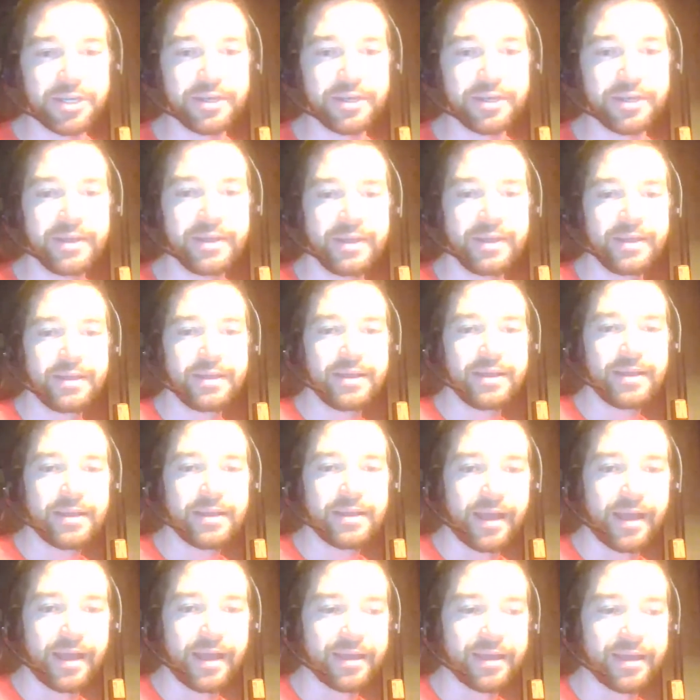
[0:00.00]
Like,
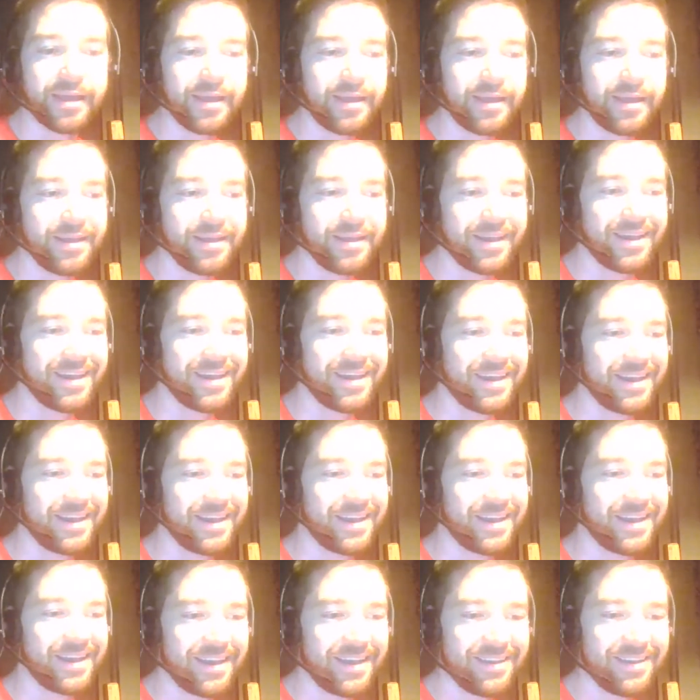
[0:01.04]

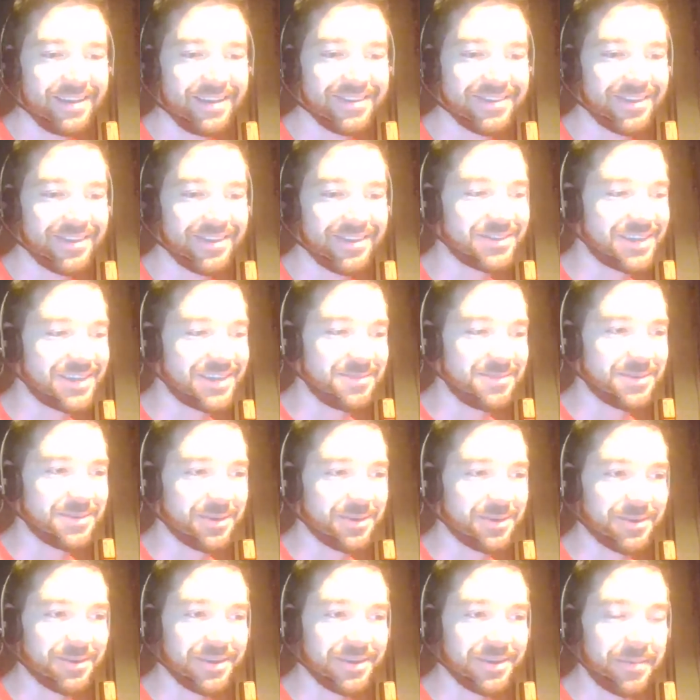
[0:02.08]
those teams were, I mean,
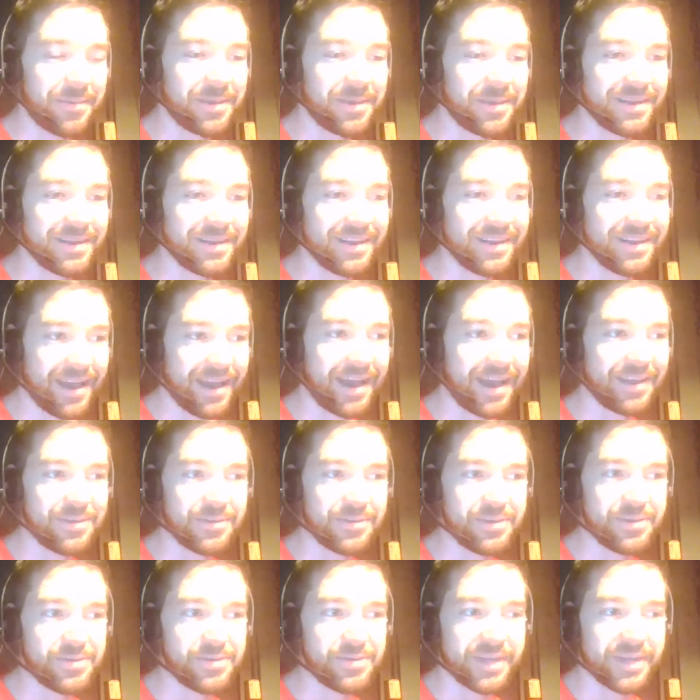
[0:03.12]
yeah, you said it.
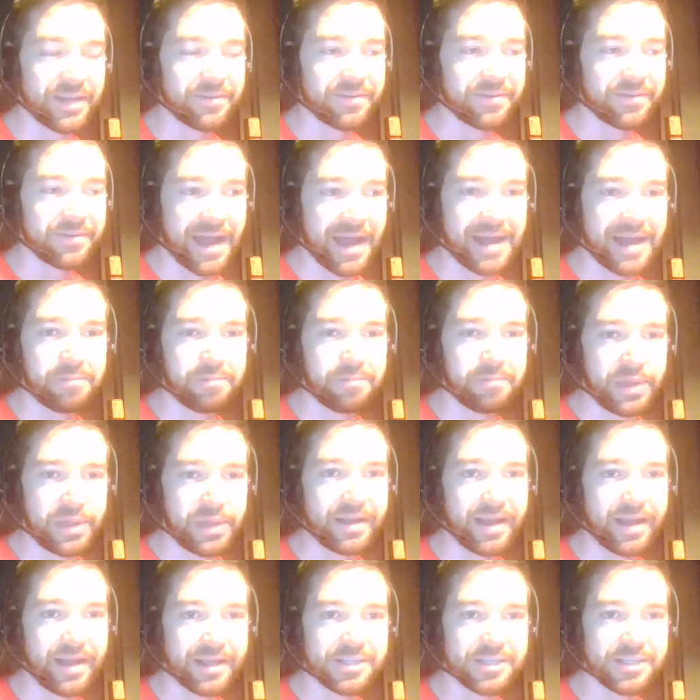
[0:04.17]
Fnatic beat IG
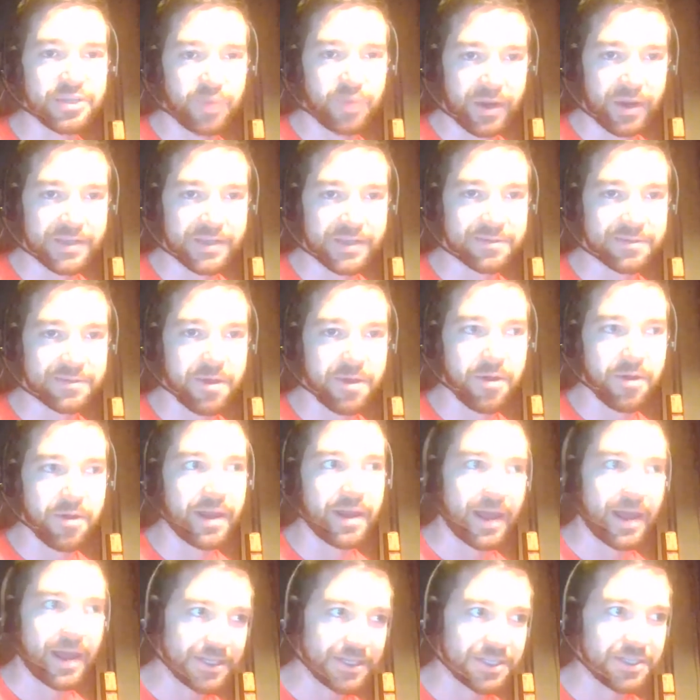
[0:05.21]
twice in a row, and IG
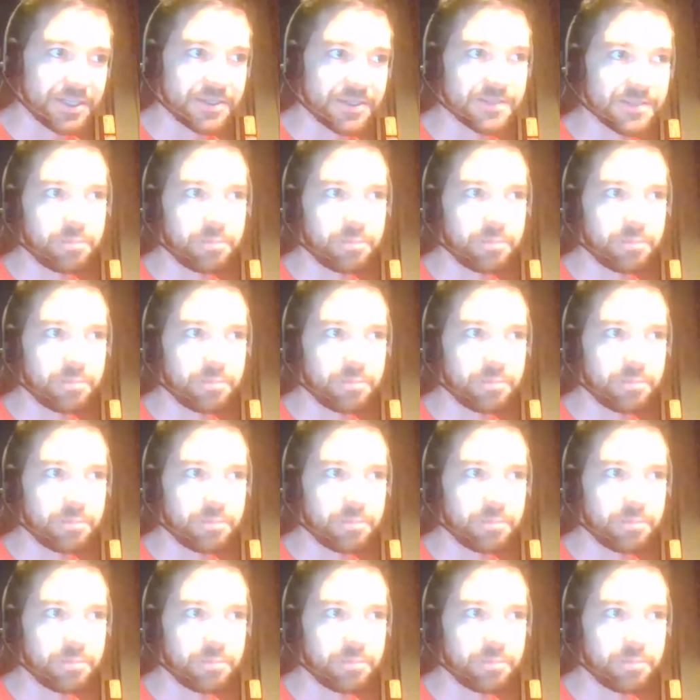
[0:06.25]
just beat.